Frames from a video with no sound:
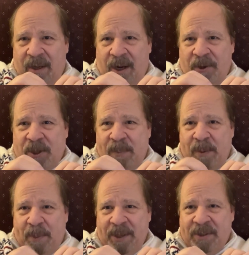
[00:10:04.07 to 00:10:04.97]

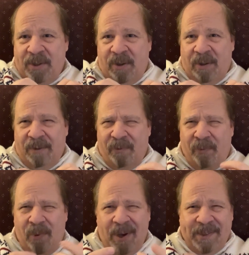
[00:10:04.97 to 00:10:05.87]
RGB pixel,
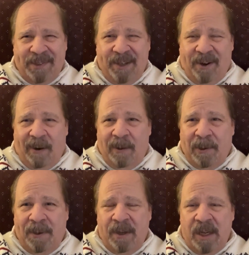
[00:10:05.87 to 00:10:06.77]
what's the
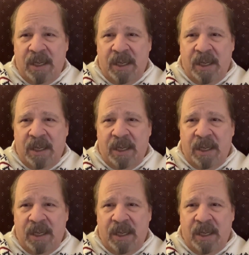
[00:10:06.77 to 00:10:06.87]
color.